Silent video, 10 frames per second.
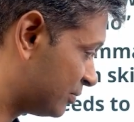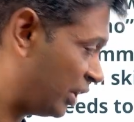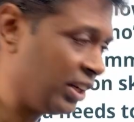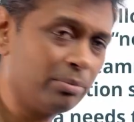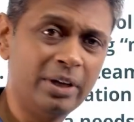
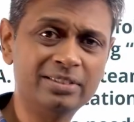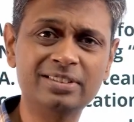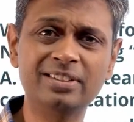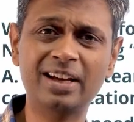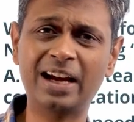gender bias.
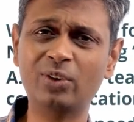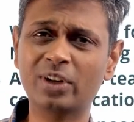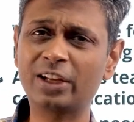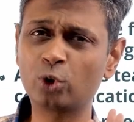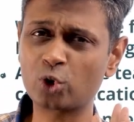I don't
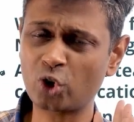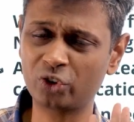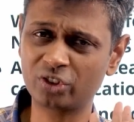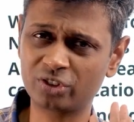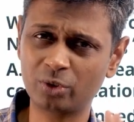like those choices.